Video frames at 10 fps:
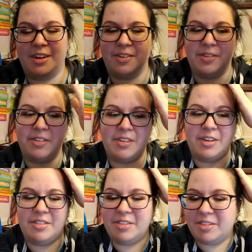always
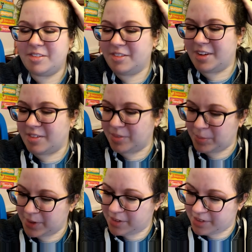sends
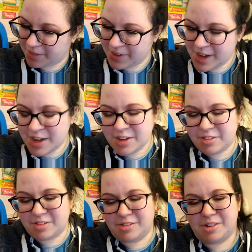everybody to."
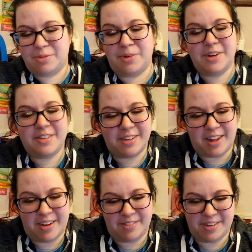So she went to
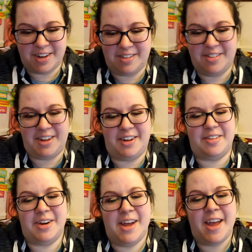that one
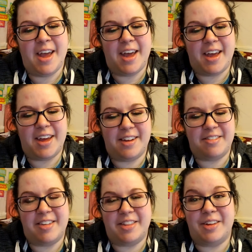downtown
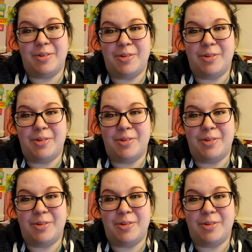and said the